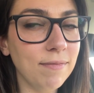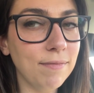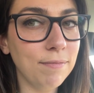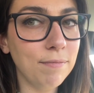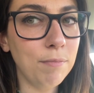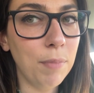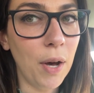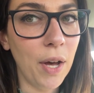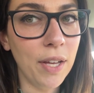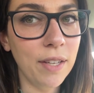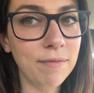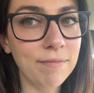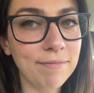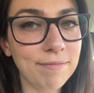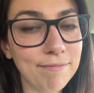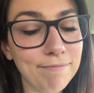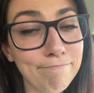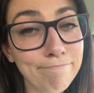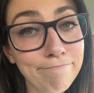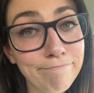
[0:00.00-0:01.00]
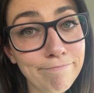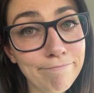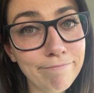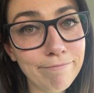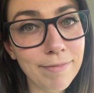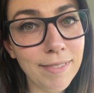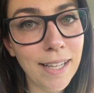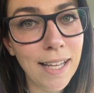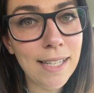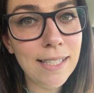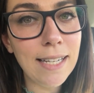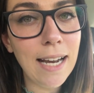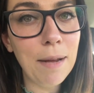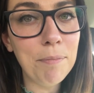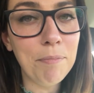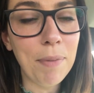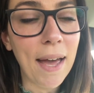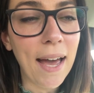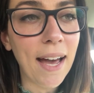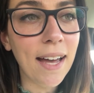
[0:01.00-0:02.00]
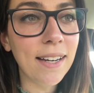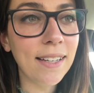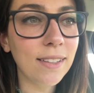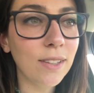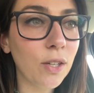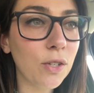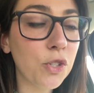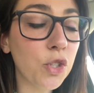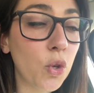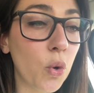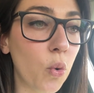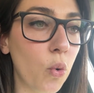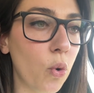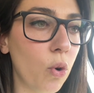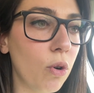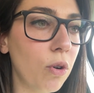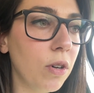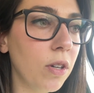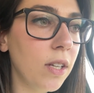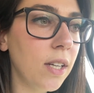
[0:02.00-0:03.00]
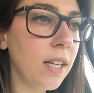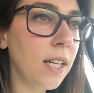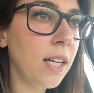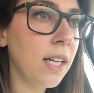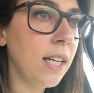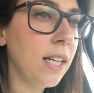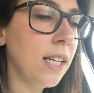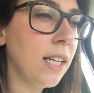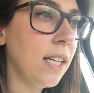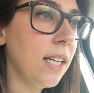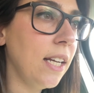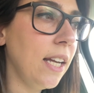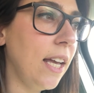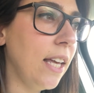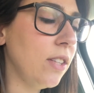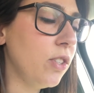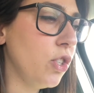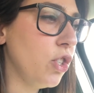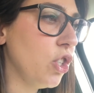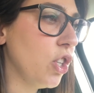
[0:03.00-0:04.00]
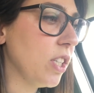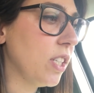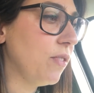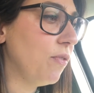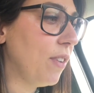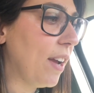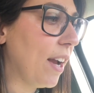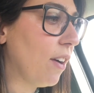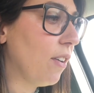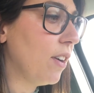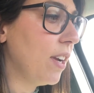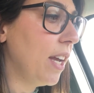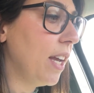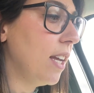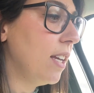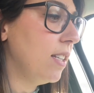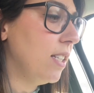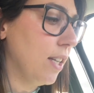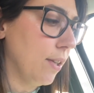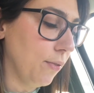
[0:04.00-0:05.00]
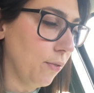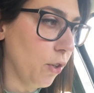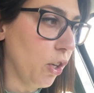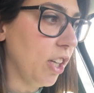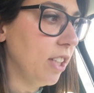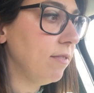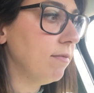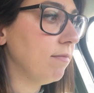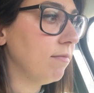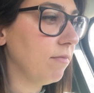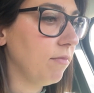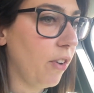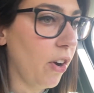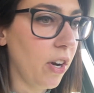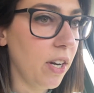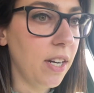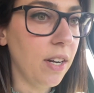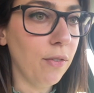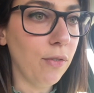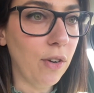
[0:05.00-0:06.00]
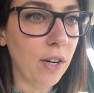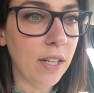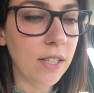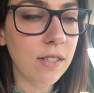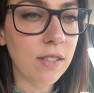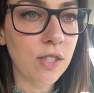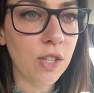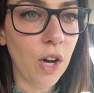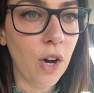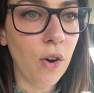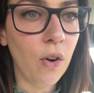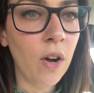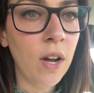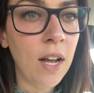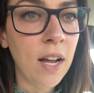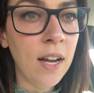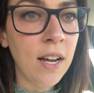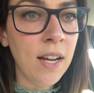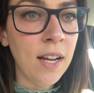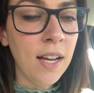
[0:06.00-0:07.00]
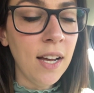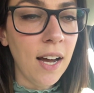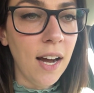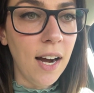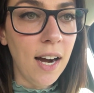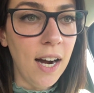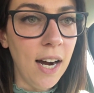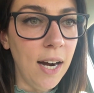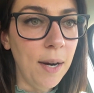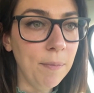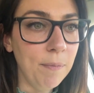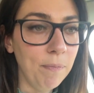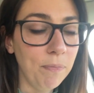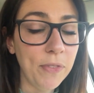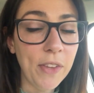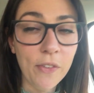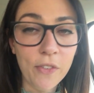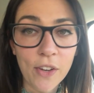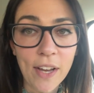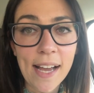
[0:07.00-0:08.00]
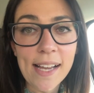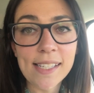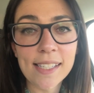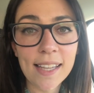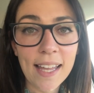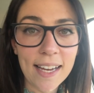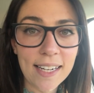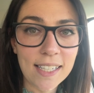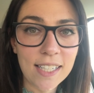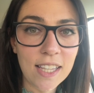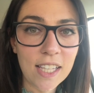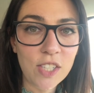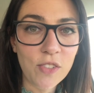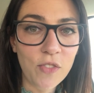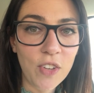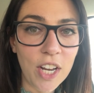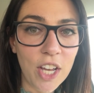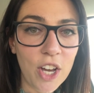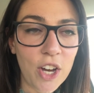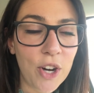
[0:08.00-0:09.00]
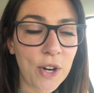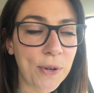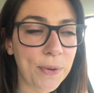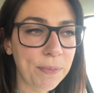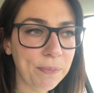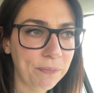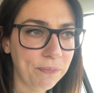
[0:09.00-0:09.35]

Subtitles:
but it's not bad. It looks cool. It's just very different, very different. So if you guys liked this video